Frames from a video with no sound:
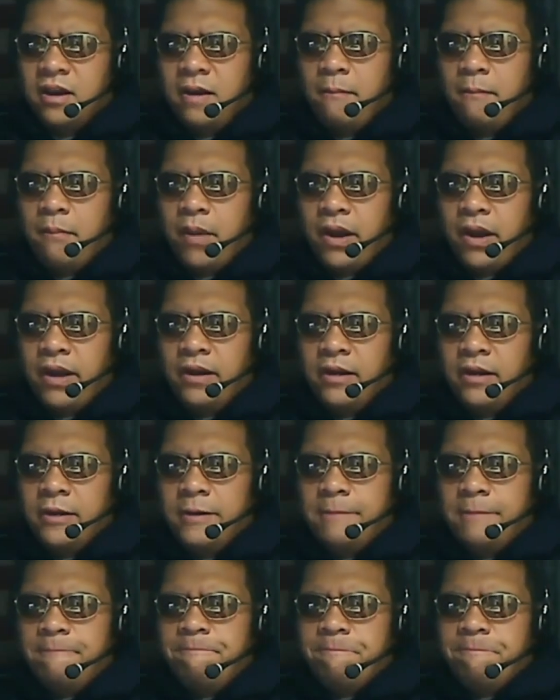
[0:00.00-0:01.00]
But
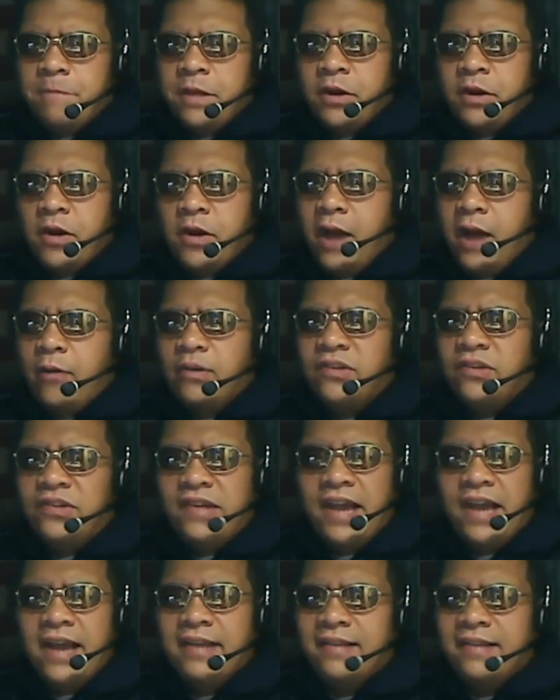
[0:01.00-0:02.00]
I was
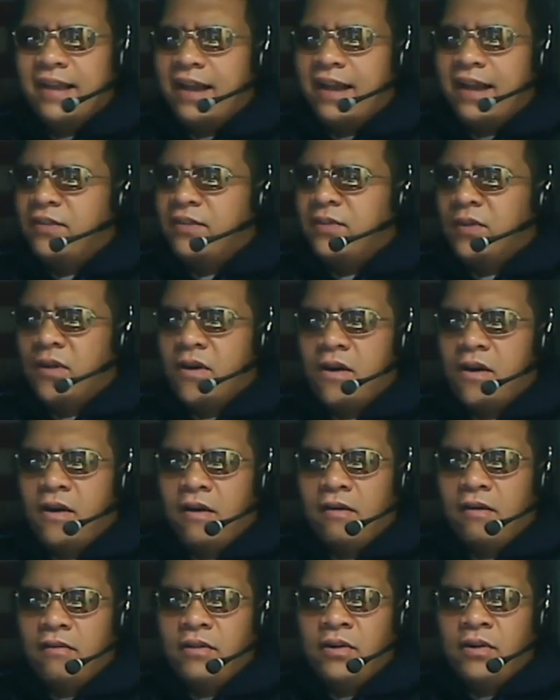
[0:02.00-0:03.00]
jazzed. Like I
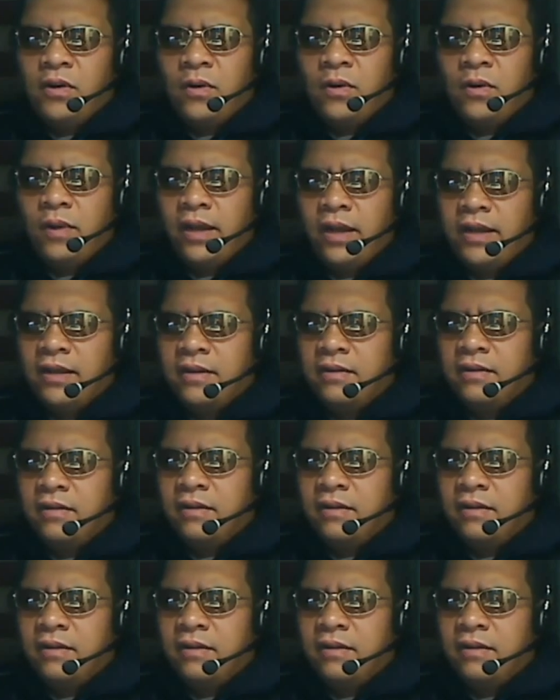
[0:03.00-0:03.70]
saw, like a